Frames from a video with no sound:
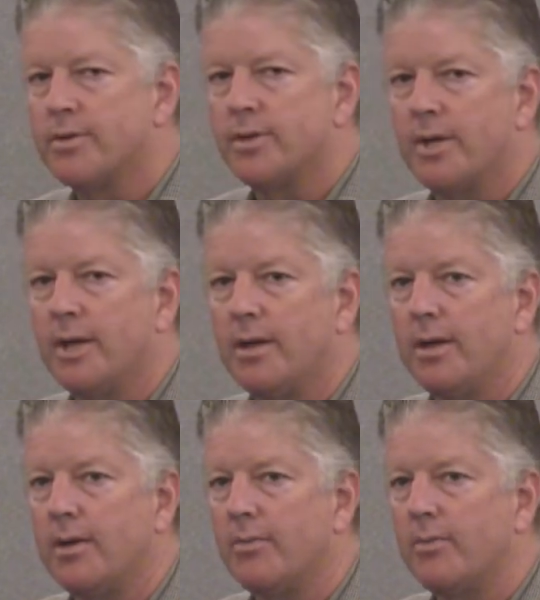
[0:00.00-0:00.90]
so that
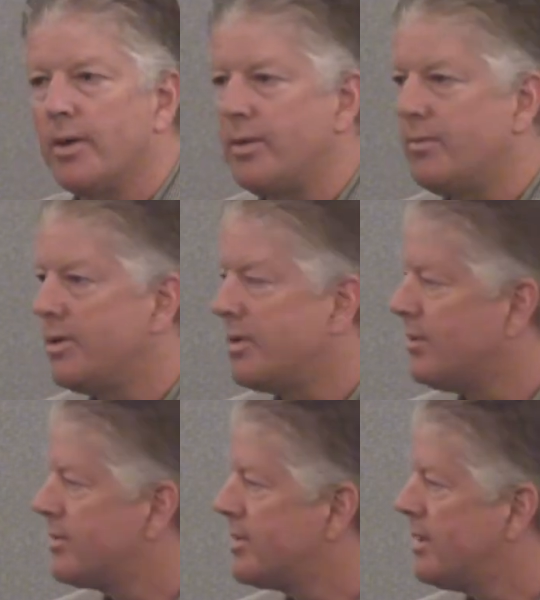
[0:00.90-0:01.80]
we
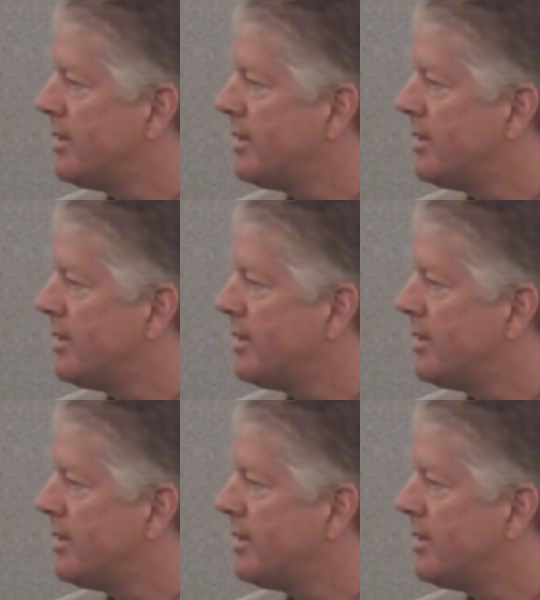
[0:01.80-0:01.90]
don't